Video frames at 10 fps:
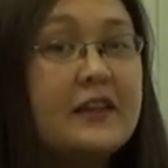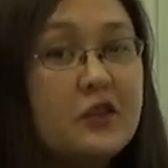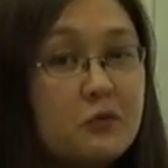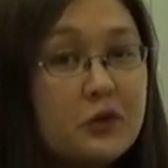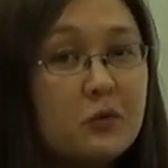
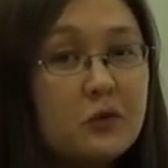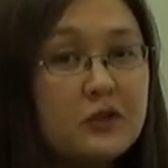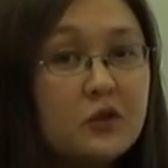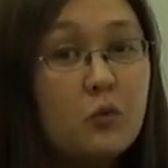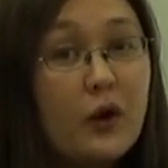in the real
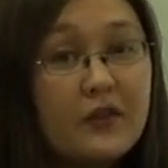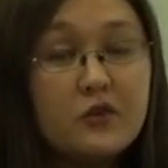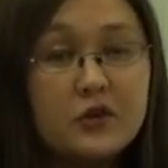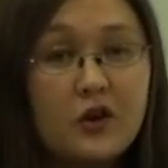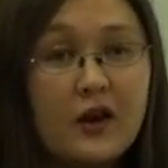world
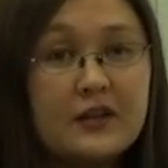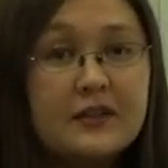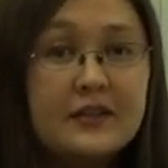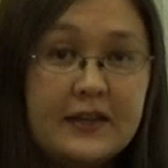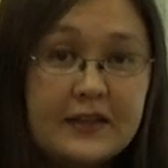whether or not
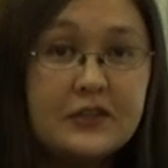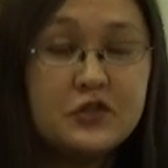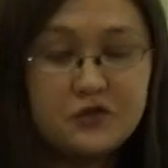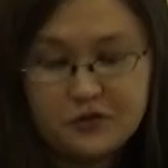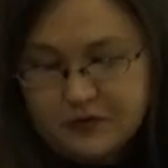it
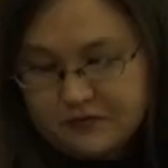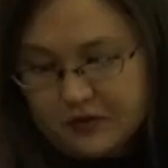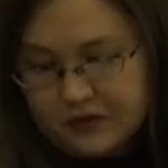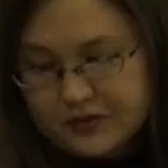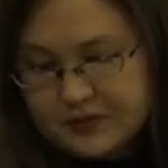is true or
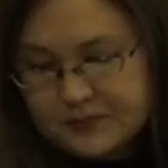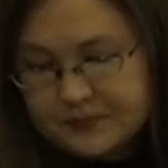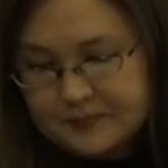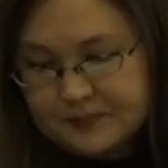false.